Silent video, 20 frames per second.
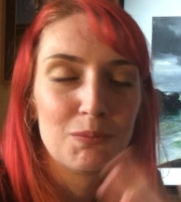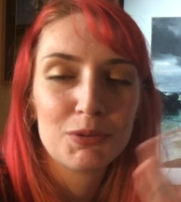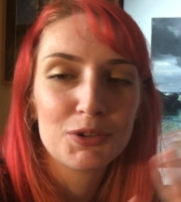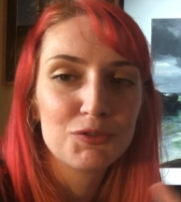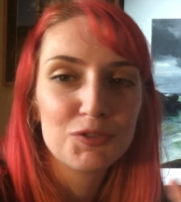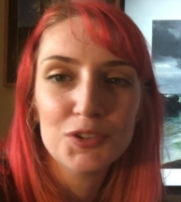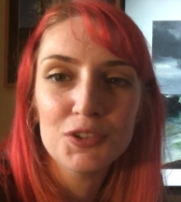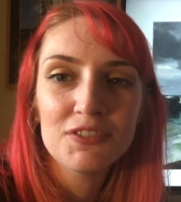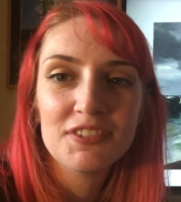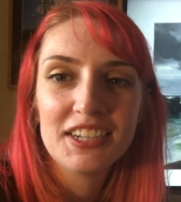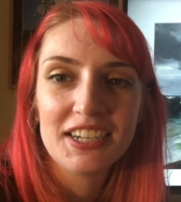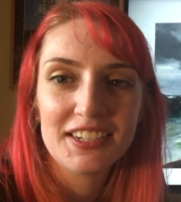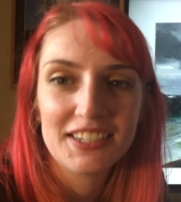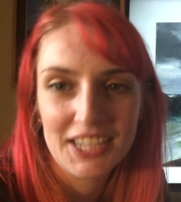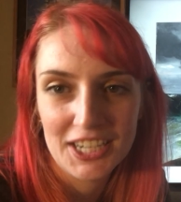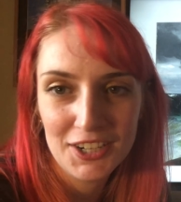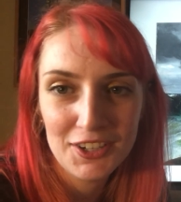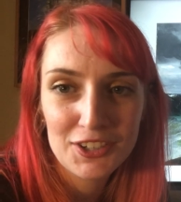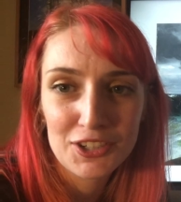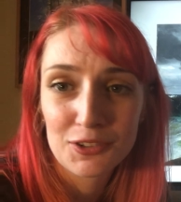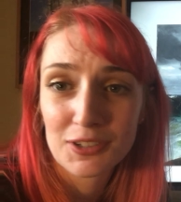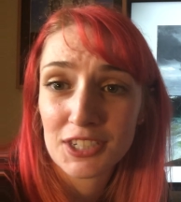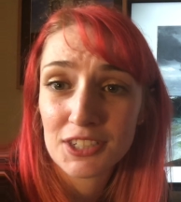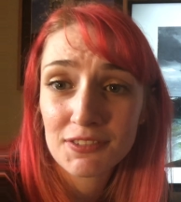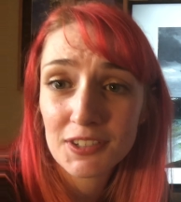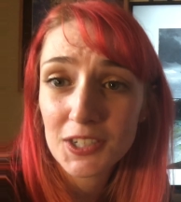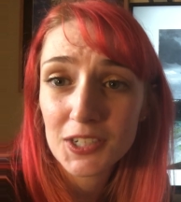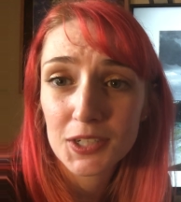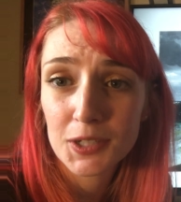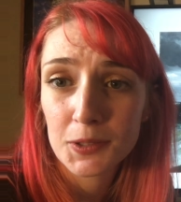Peruvian territory is
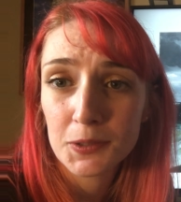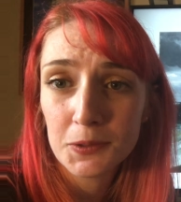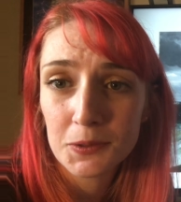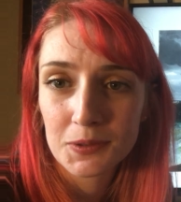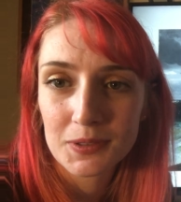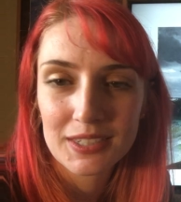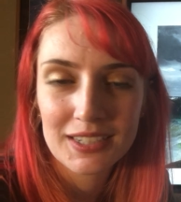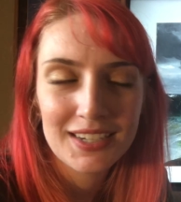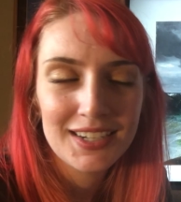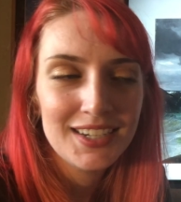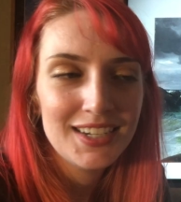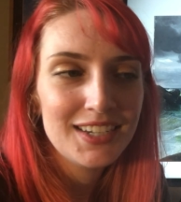very cold.